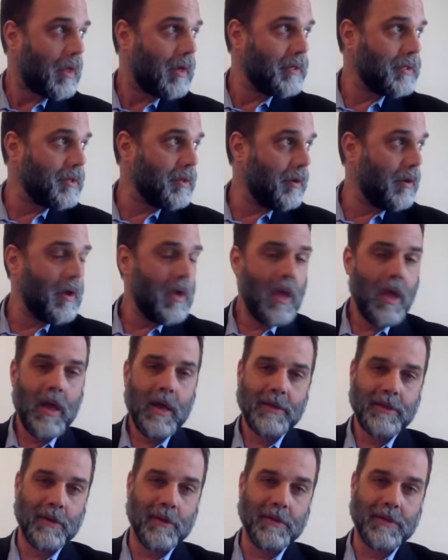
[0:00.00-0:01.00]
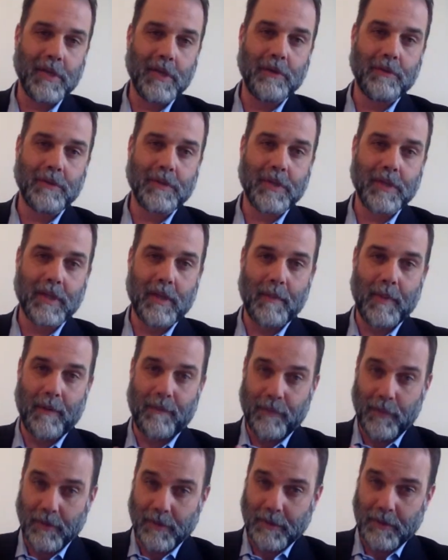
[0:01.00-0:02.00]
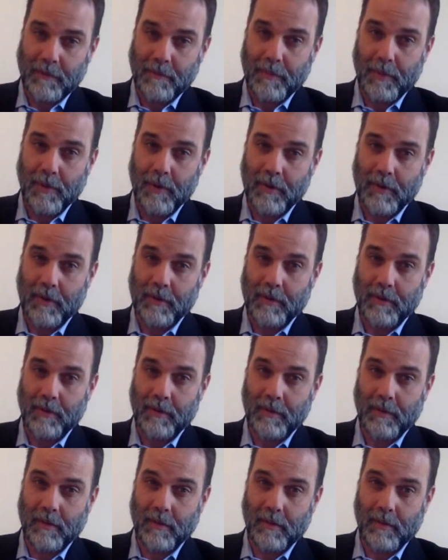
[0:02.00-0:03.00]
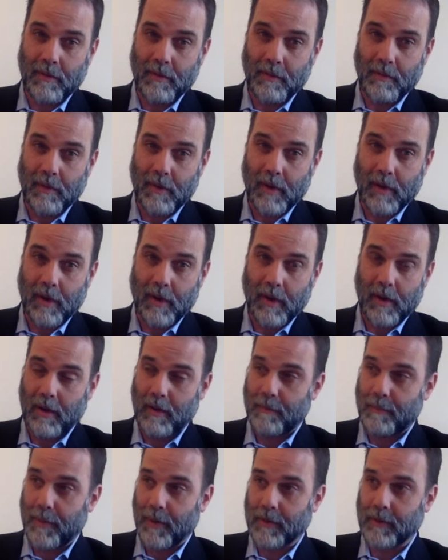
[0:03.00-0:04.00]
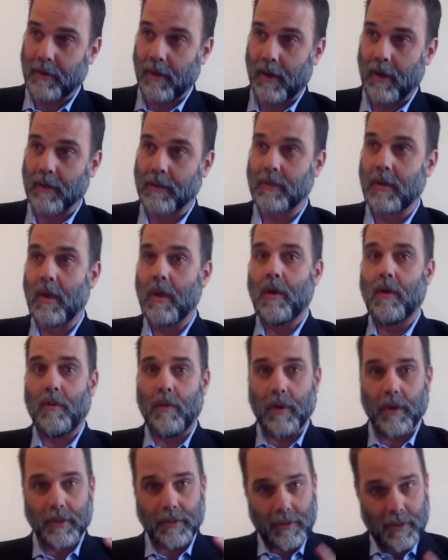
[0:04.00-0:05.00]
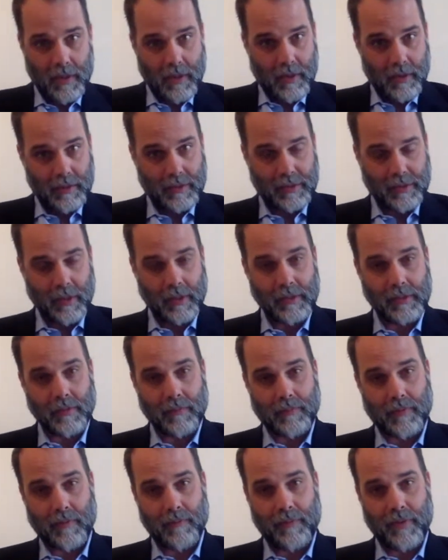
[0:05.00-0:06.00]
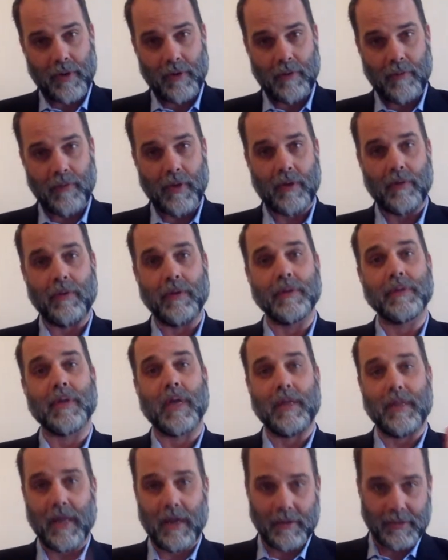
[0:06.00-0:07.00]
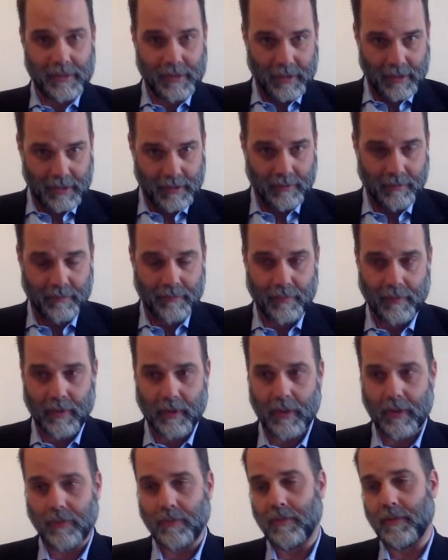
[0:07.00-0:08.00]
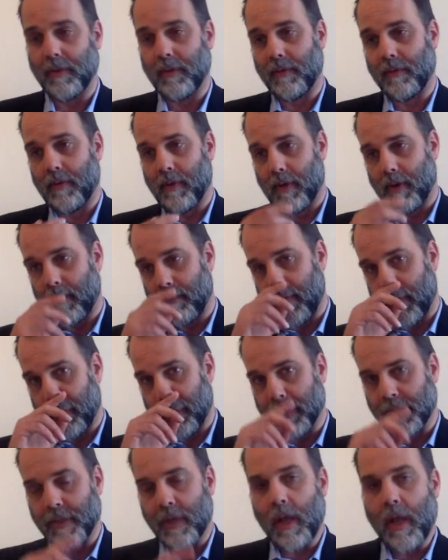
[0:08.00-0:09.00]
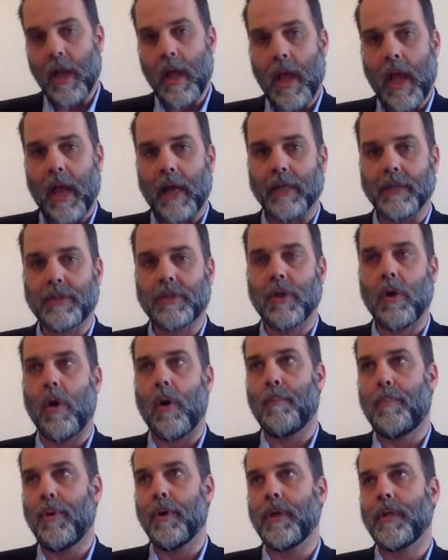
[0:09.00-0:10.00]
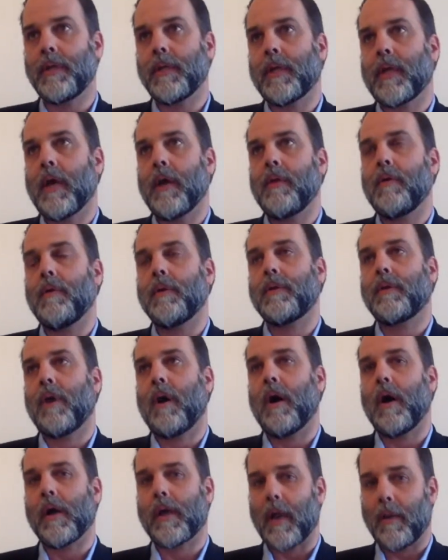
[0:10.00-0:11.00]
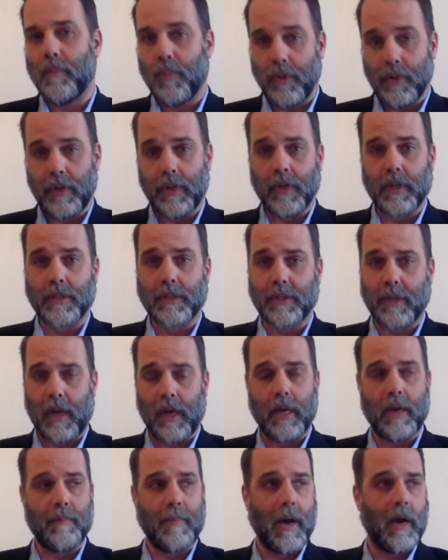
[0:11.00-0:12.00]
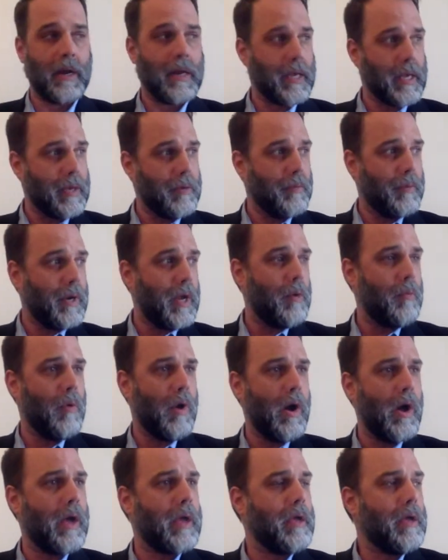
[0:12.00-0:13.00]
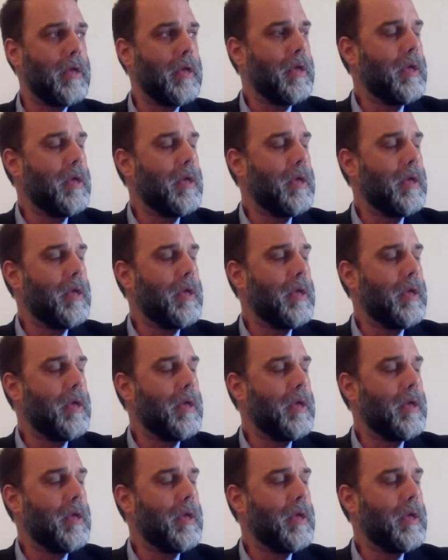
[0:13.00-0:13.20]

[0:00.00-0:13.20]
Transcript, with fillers: So, so it's interesting that my first two book uh, book talks was Sons of Confederate Veterans and now Sons of uh, Union uh, Veterans. And so I'm putting together a talk. I'm really excited about it. And what I want,